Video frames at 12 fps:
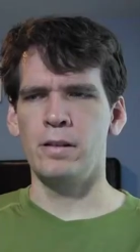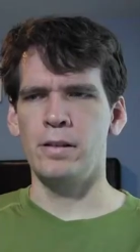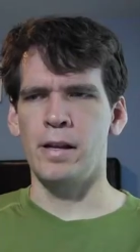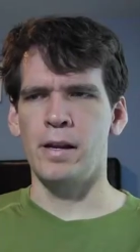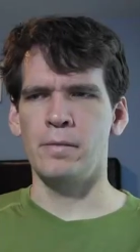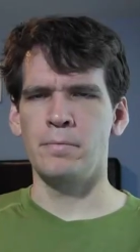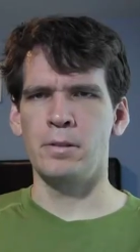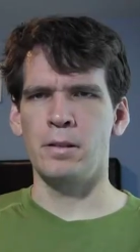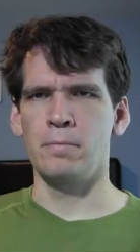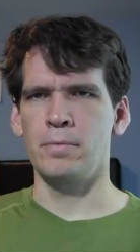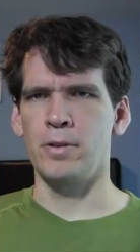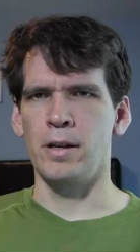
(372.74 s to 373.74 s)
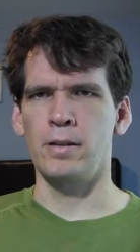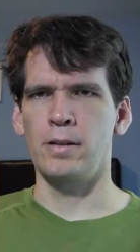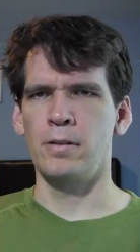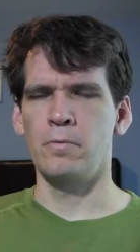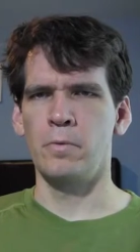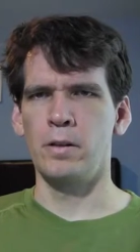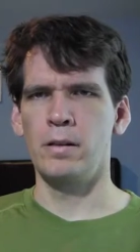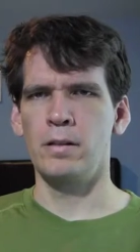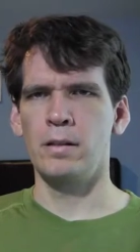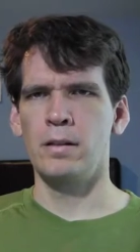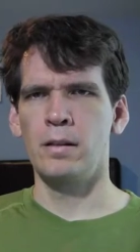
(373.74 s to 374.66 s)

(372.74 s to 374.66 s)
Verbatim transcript: Sam's obsession with